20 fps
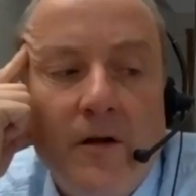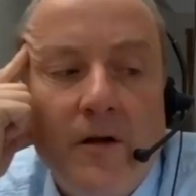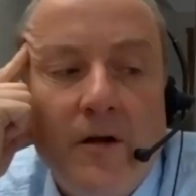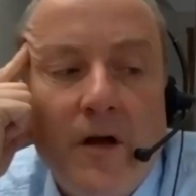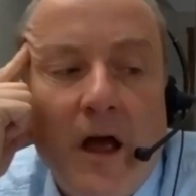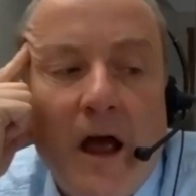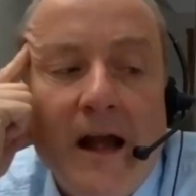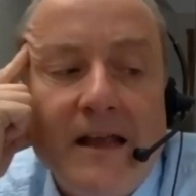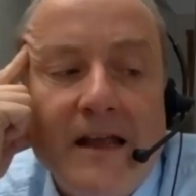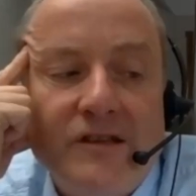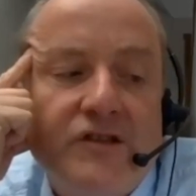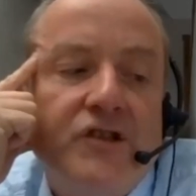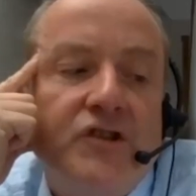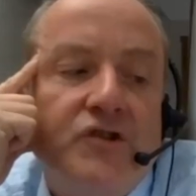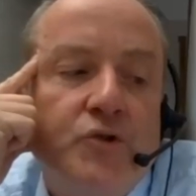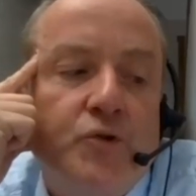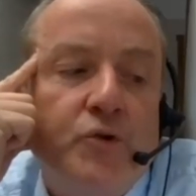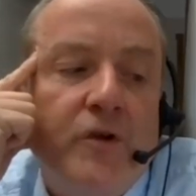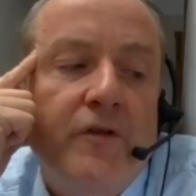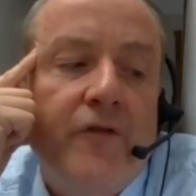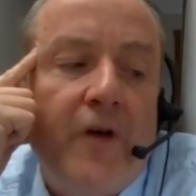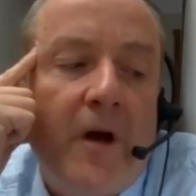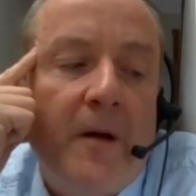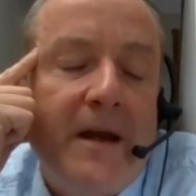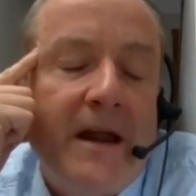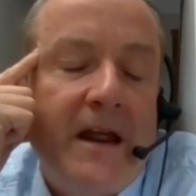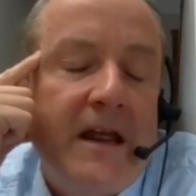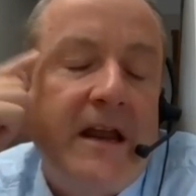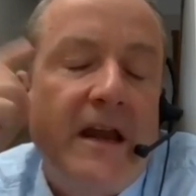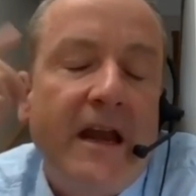And it's the sort of,
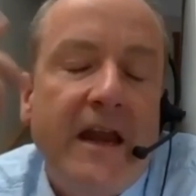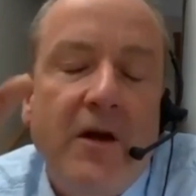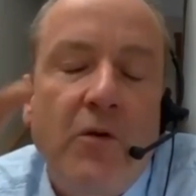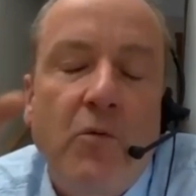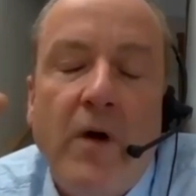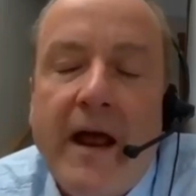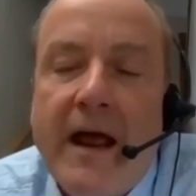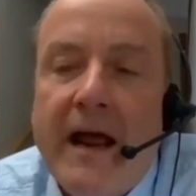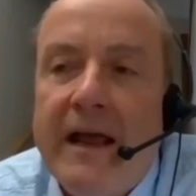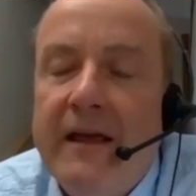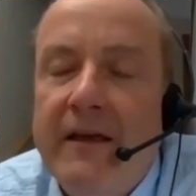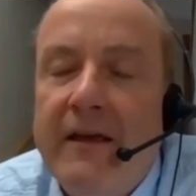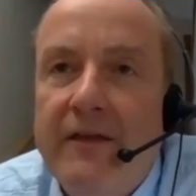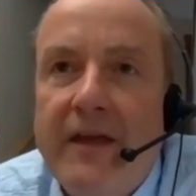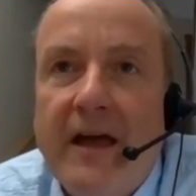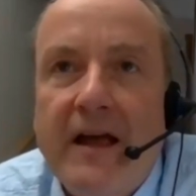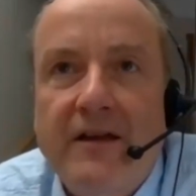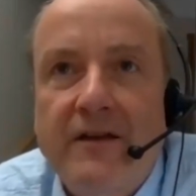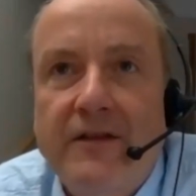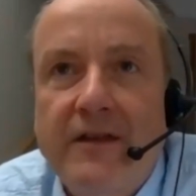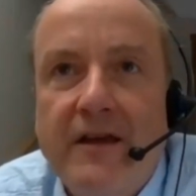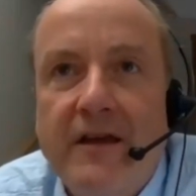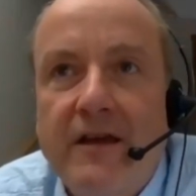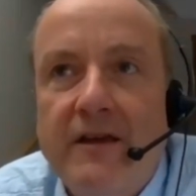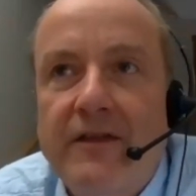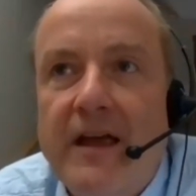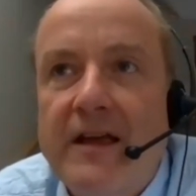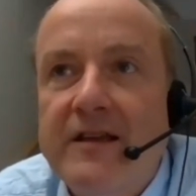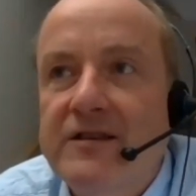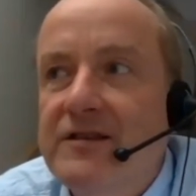in a way,
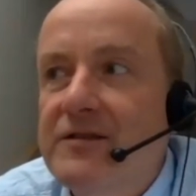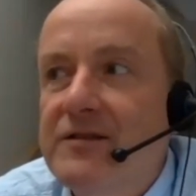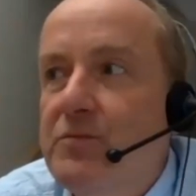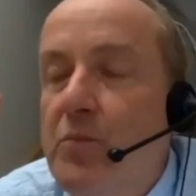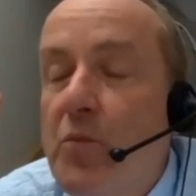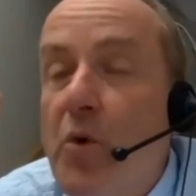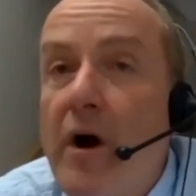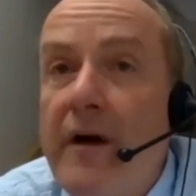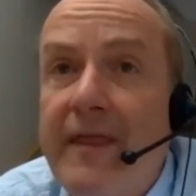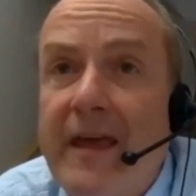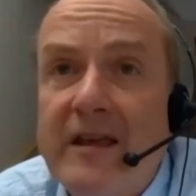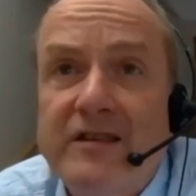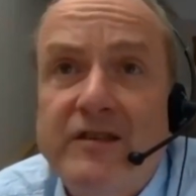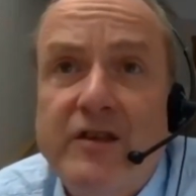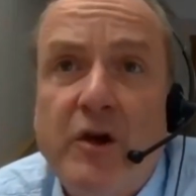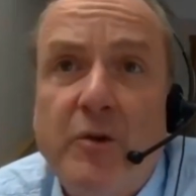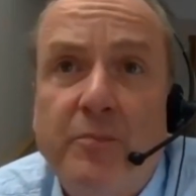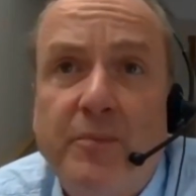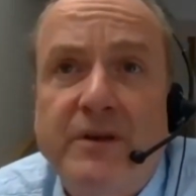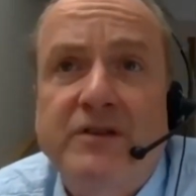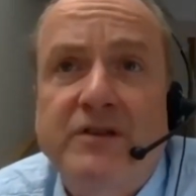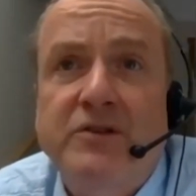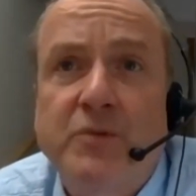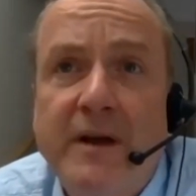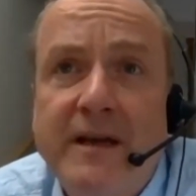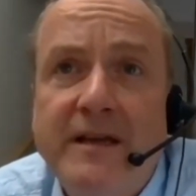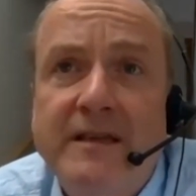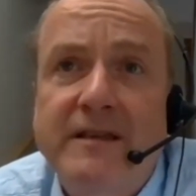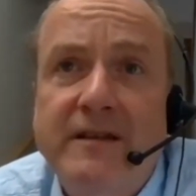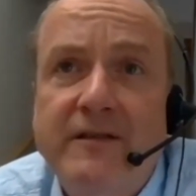that's why they're so
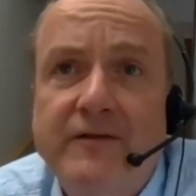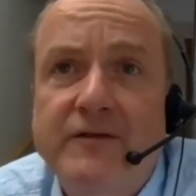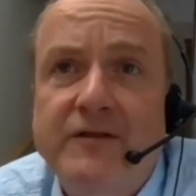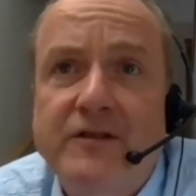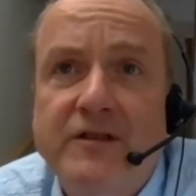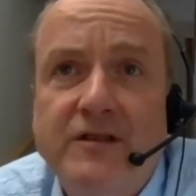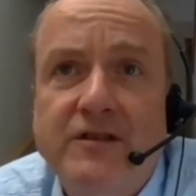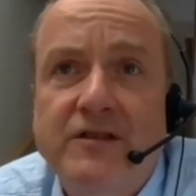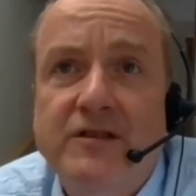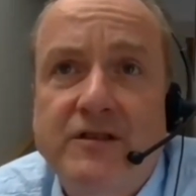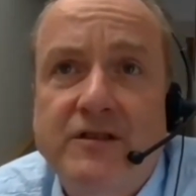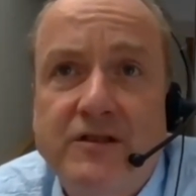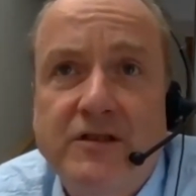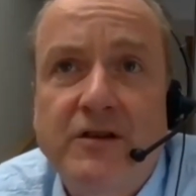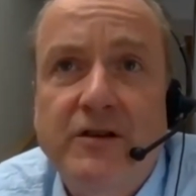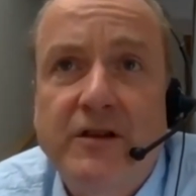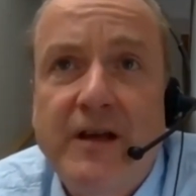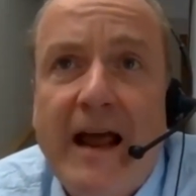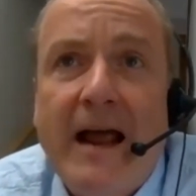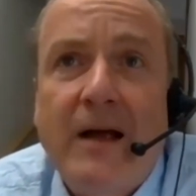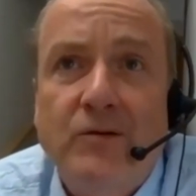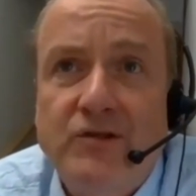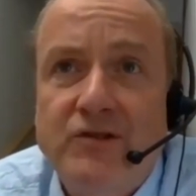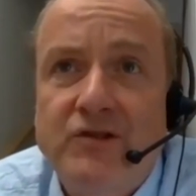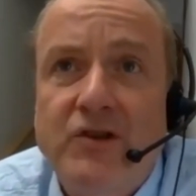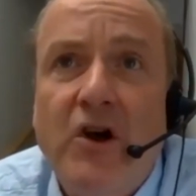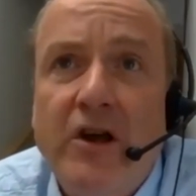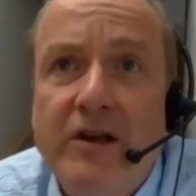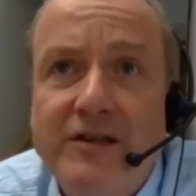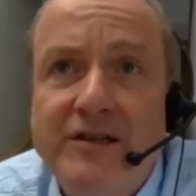persuasive to the
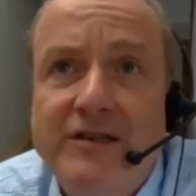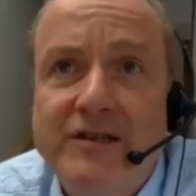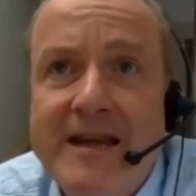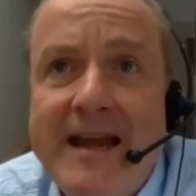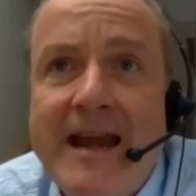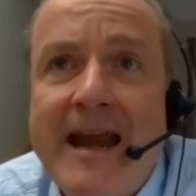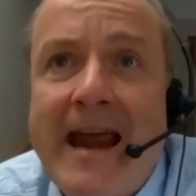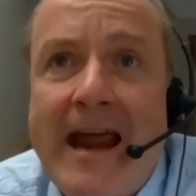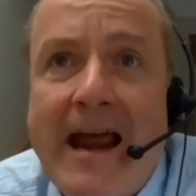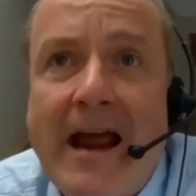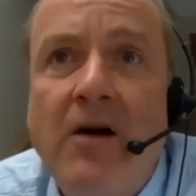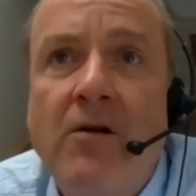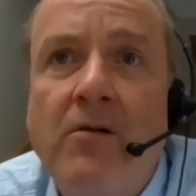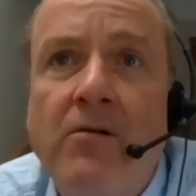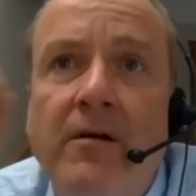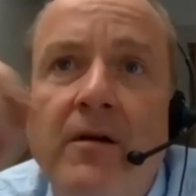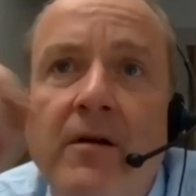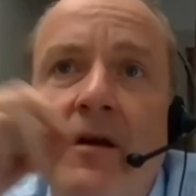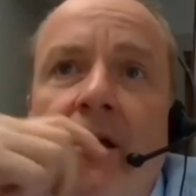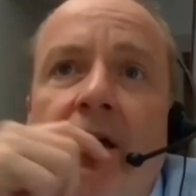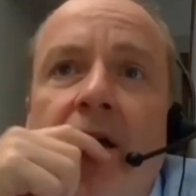outsiders now.